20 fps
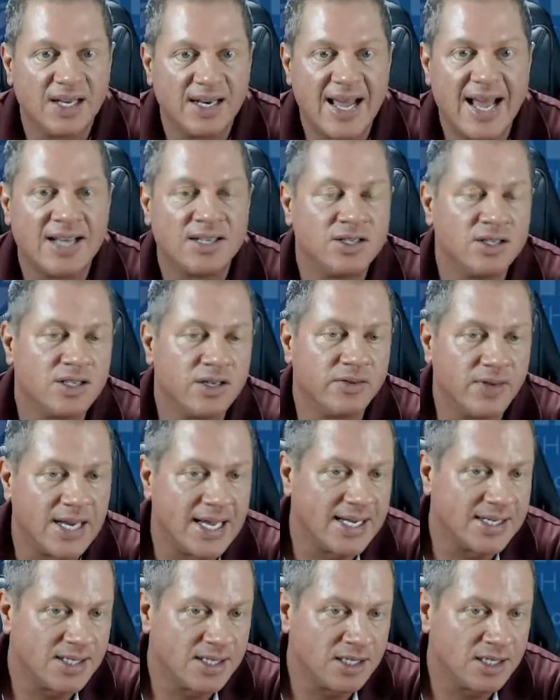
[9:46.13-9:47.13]
nasties of the
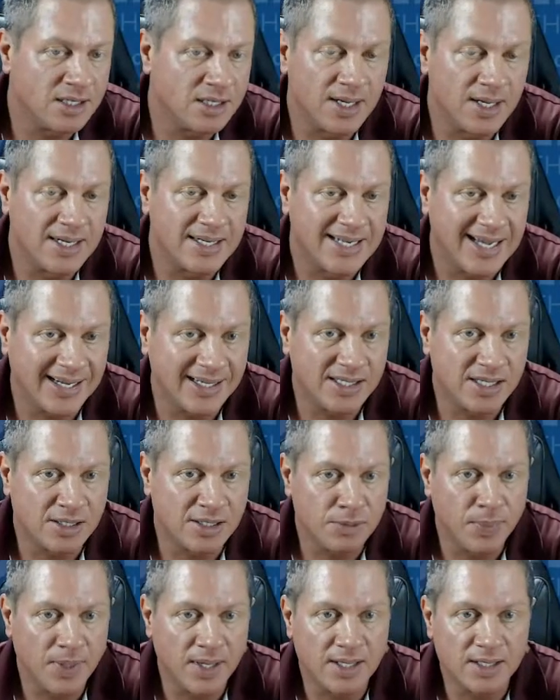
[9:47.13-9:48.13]
nasty has been in
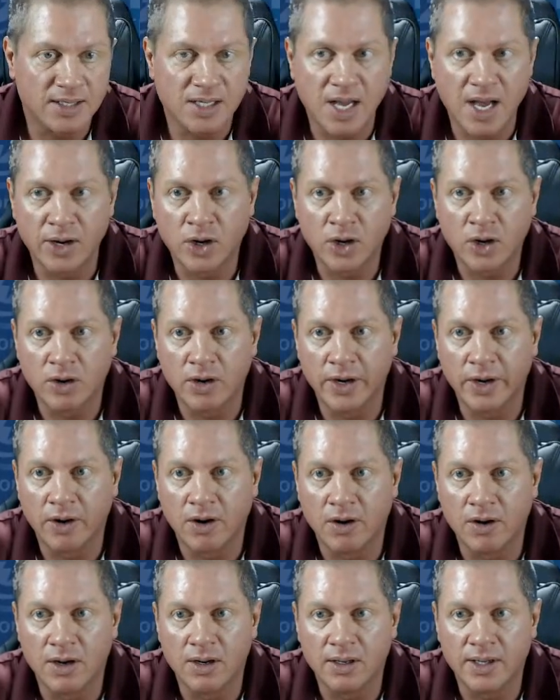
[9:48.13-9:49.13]
Texas, but is not occurring
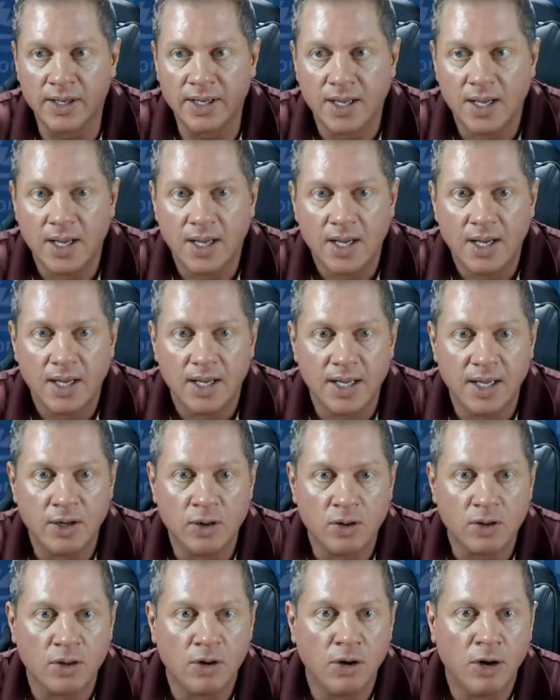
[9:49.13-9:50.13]
currently
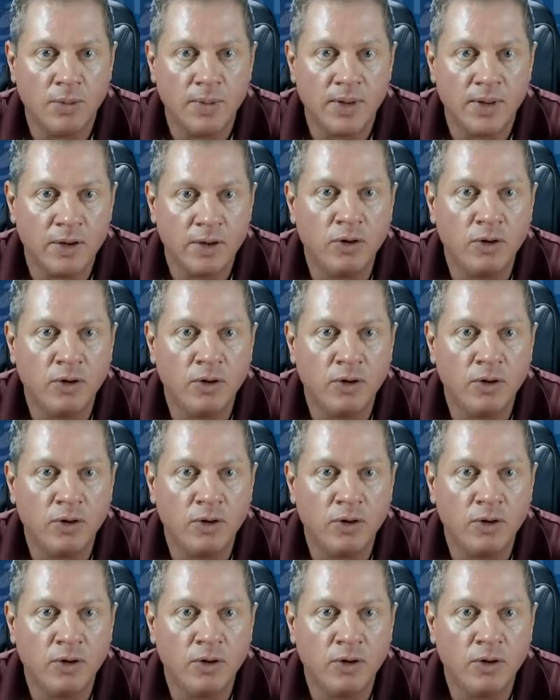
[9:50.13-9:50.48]
in Oklahoma.